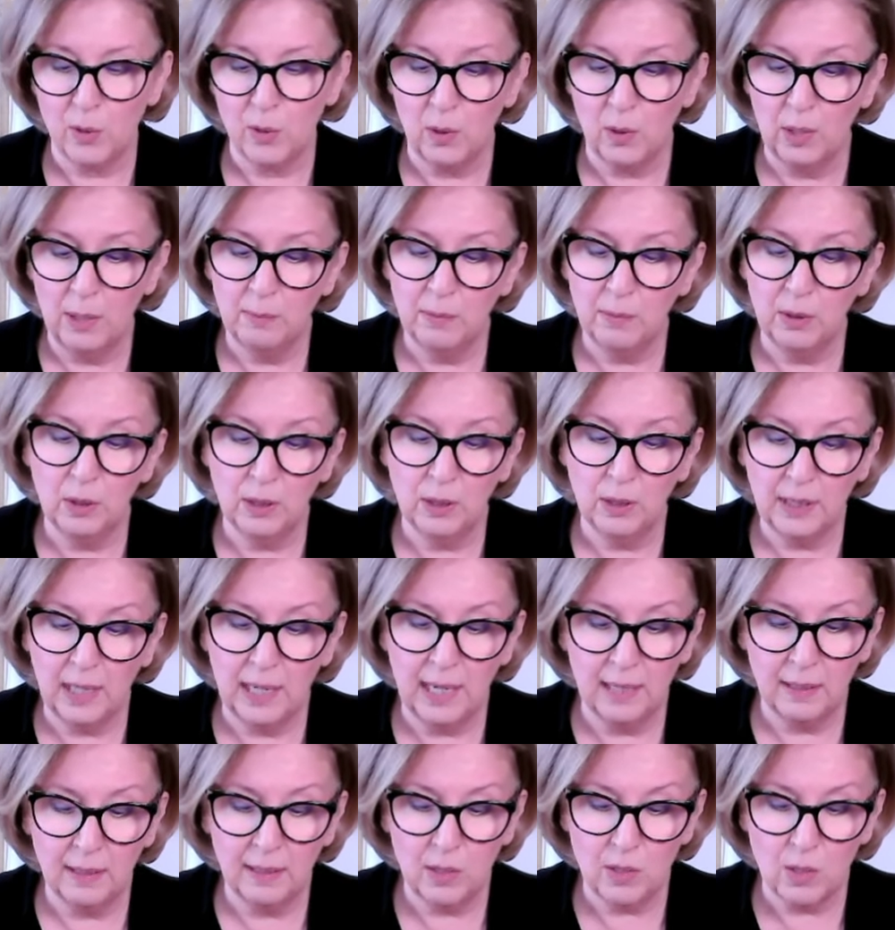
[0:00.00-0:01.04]
So I'm
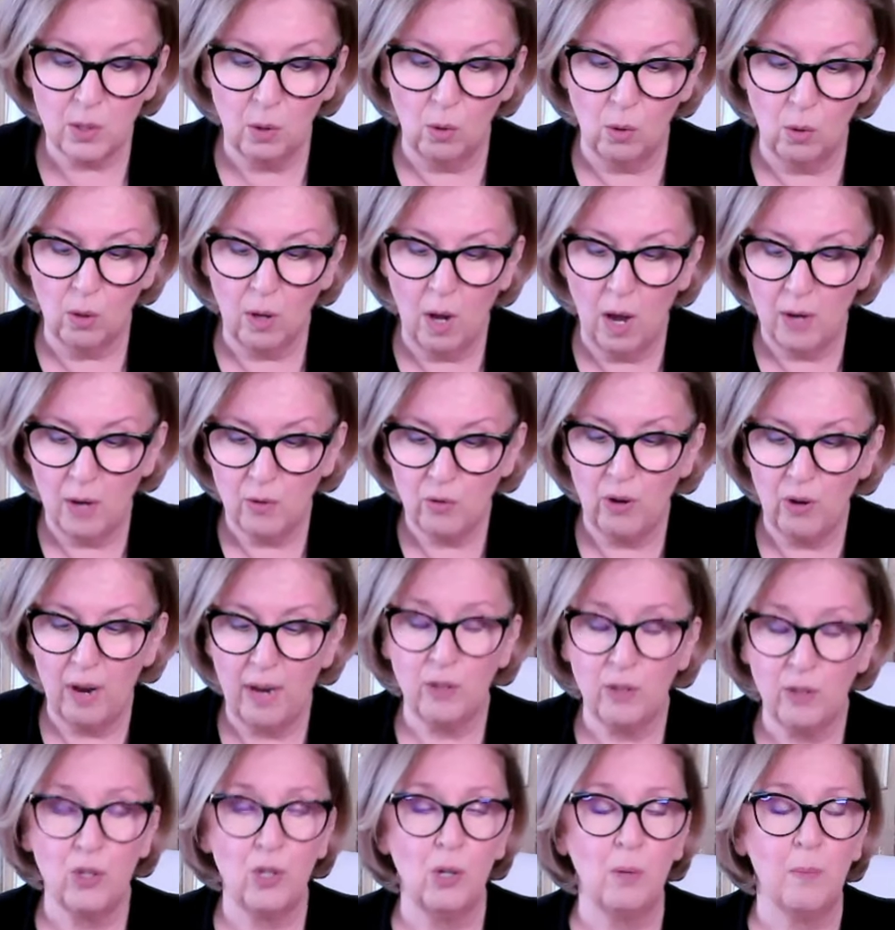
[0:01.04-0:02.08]
looking at the soul
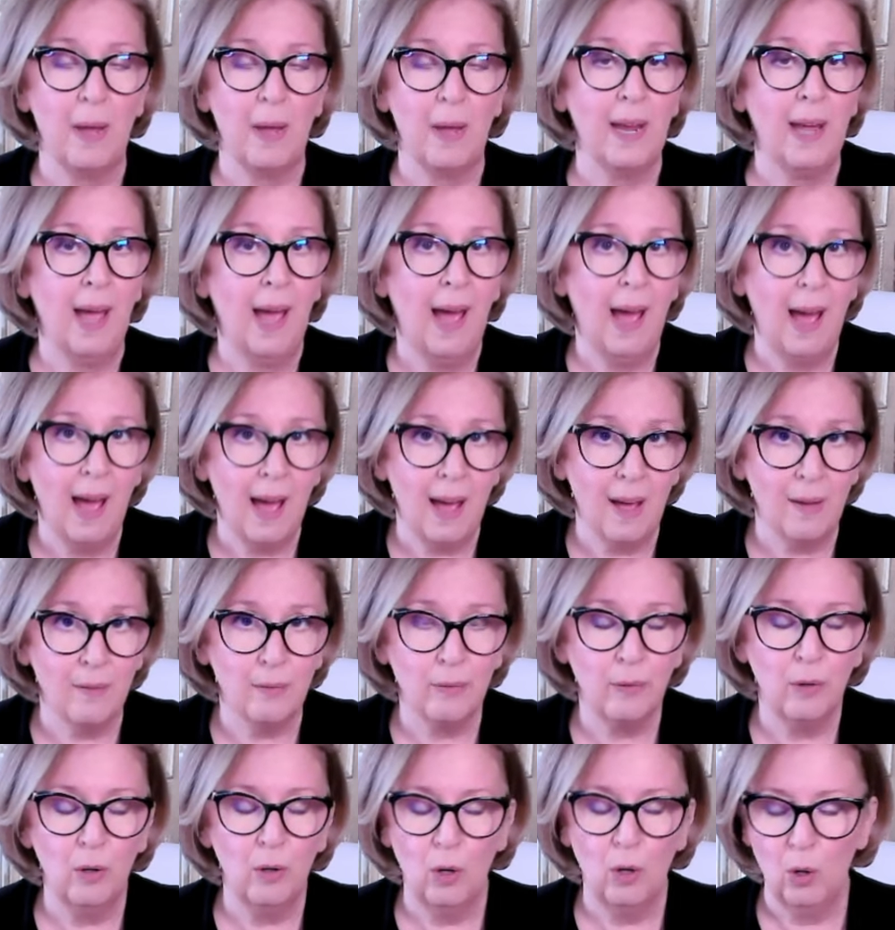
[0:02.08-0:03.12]
contract you may
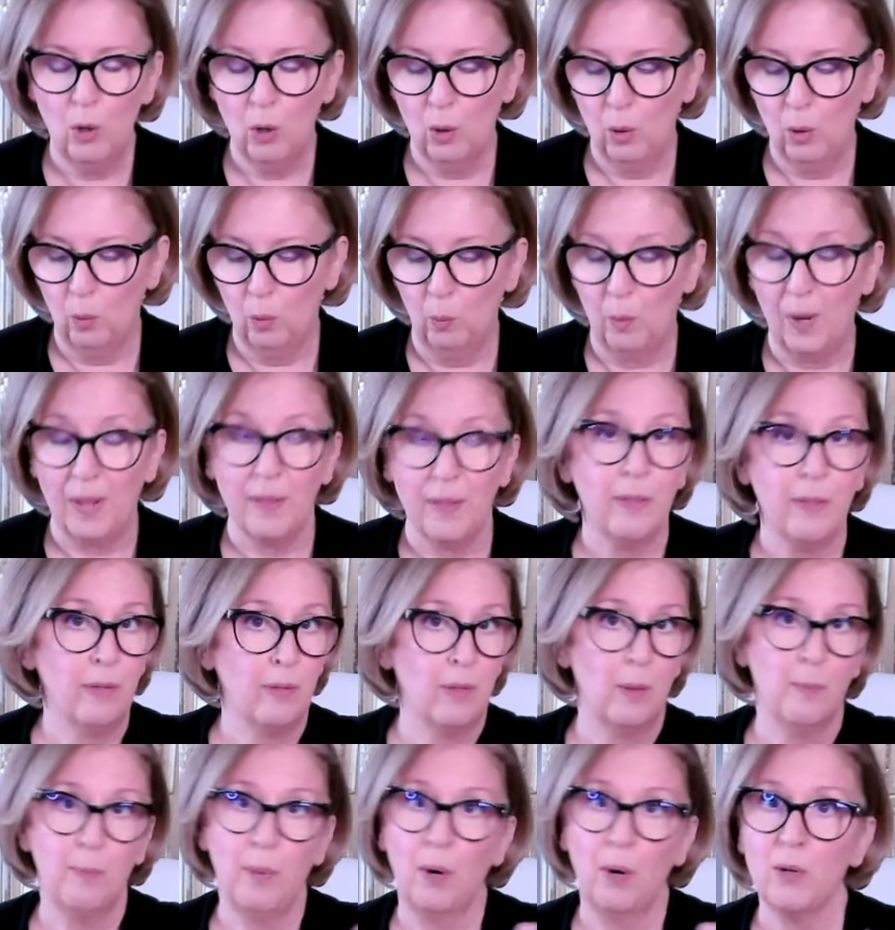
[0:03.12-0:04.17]
have with
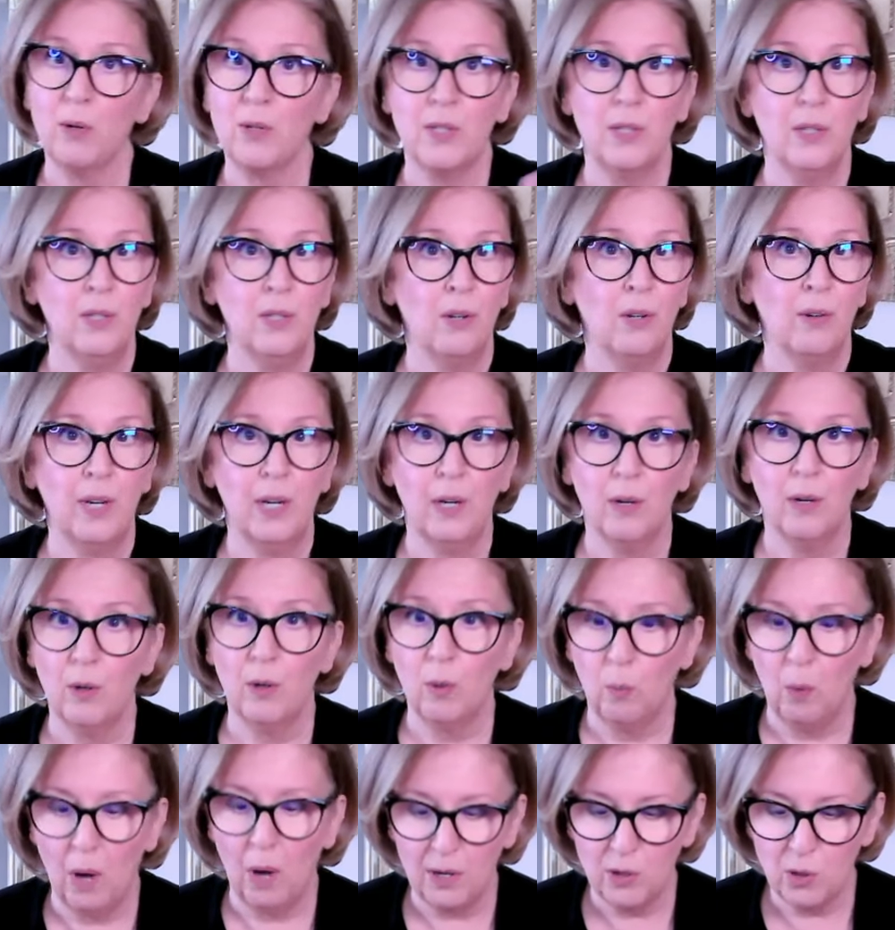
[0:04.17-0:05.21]
the person you're here to
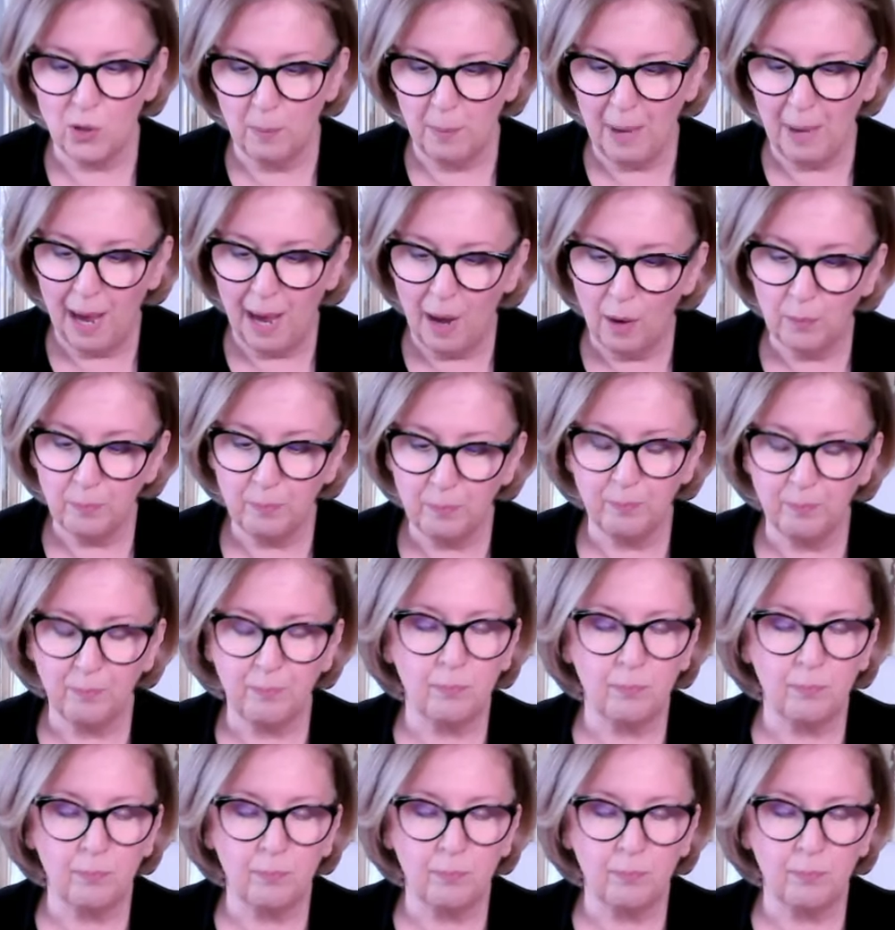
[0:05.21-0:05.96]
watch about.